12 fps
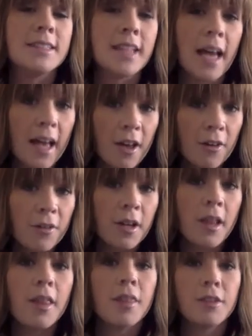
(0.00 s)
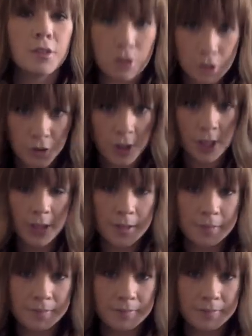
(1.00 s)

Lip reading: down the street